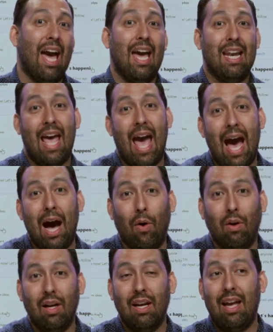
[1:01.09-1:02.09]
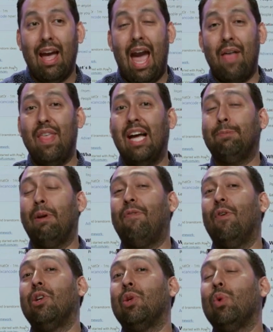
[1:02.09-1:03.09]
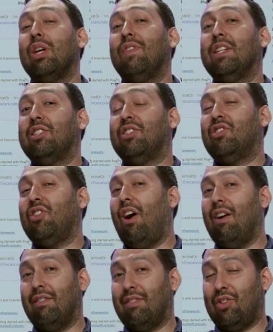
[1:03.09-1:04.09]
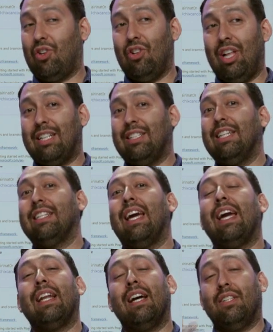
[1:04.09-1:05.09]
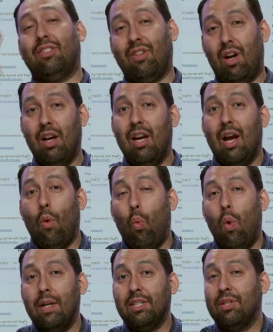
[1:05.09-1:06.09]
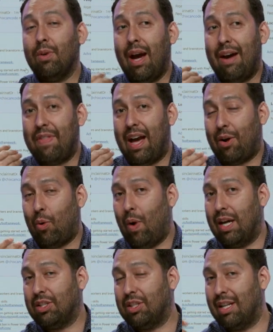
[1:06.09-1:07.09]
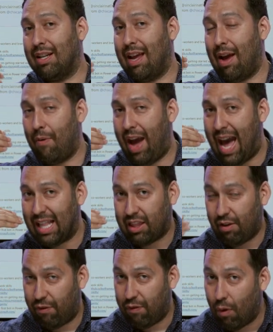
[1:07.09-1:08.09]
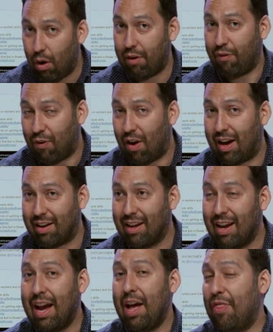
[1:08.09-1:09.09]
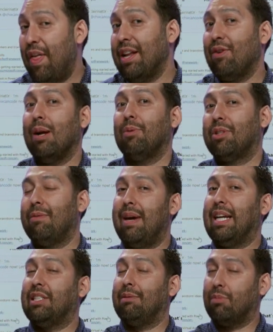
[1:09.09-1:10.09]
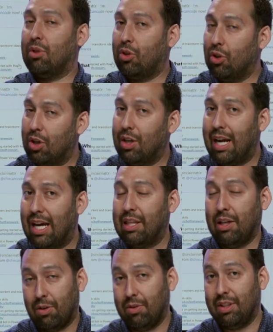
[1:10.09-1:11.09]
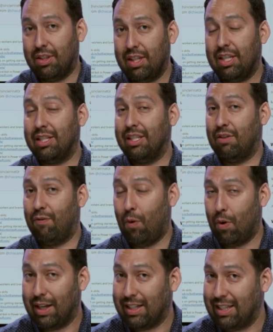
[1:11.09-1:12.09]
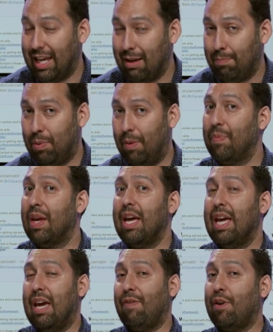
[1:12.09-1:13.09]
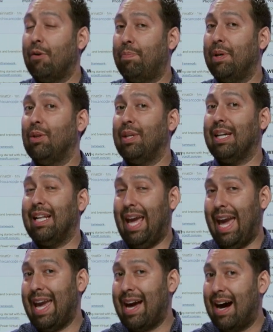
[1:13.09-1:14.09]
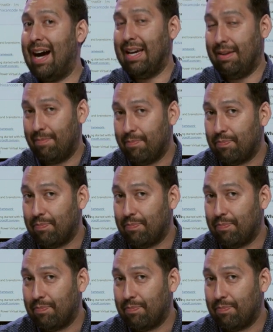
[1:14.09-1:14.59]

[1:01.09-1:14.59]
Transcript: and how? And that's before you even start collecting data, start once you have that question at the forefront, then you're able to make some good ethical decisions. For example, if you're building an AI